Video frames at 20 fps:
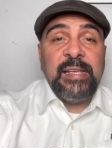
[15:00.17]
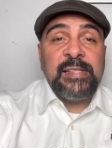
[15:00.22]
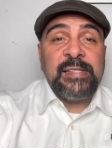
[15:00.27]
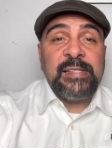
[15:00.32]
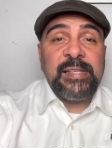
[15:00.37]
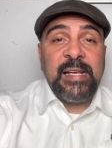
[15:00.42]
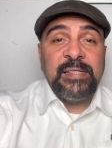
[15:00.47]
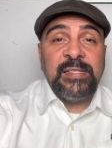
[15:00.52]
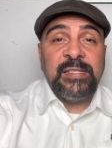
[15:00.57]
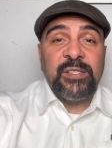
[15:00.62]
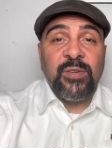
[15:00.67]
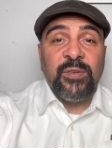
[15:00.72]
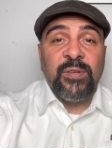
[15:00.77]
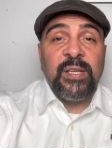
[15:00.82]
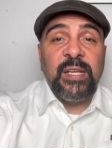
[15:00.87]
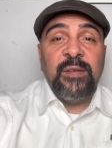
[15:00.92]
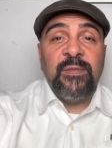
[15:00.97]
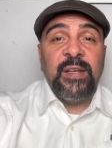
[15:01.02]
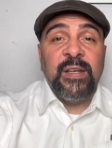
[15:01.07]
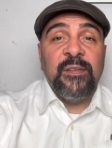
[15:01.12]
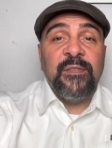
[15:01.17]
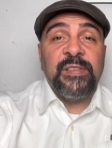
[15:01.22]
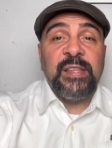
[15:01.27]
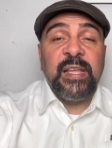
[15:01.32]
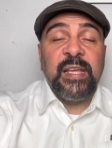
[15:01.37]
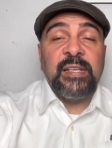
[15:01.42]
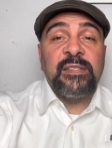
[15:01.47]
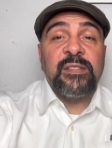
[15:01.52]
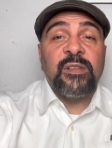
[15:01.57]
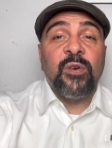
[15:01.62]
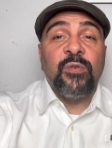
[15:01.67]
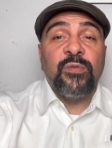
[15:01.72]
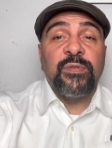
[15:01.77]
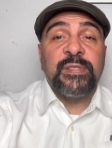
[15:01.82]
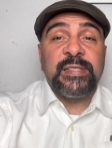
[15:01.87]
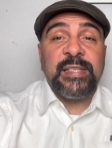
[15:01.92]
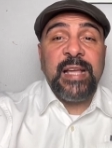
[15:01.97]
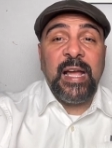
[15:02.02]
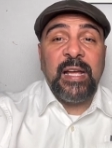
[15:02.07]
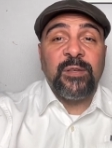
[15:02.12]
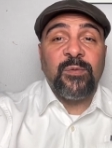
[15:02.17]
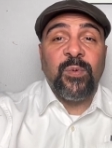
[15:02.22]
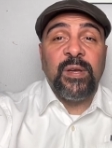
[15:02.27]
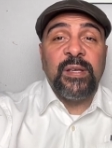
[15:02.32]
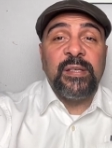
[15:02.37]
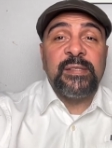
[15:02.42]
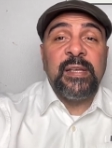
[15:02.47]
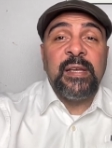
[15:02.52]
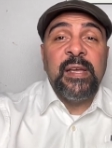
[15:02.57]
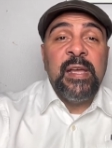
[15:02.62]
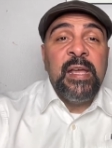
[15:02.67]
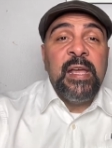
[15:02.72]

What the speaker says: centered, even if things go sideways.